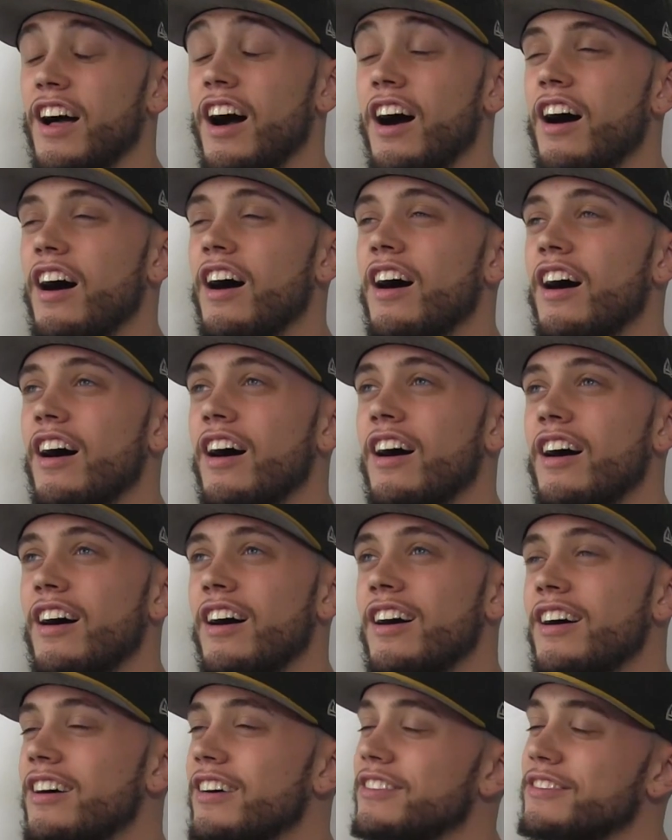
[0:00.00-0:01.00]

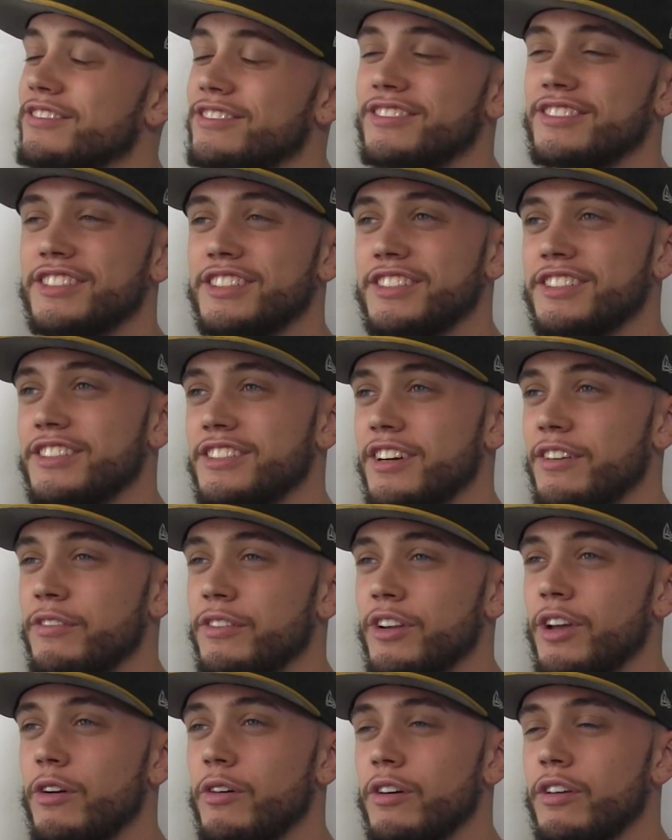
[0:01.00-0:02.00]
I'm
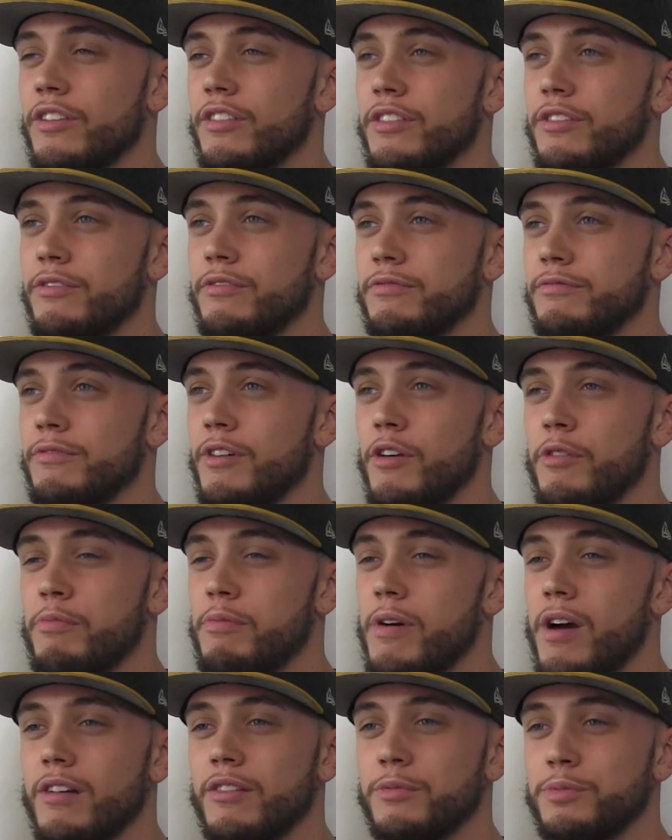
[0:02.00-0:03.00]
gonna go with Wealth,
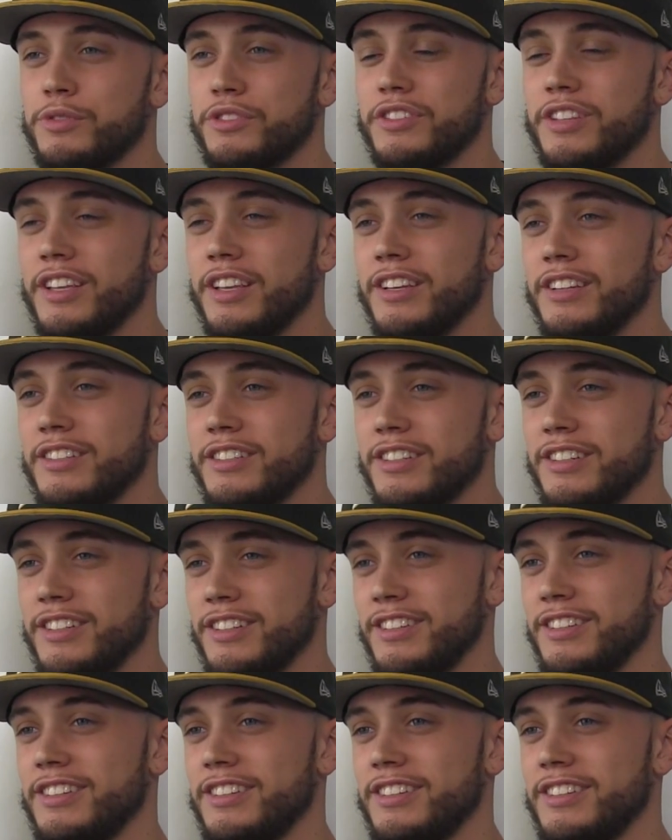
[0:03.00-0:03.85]
Power, and Prestige.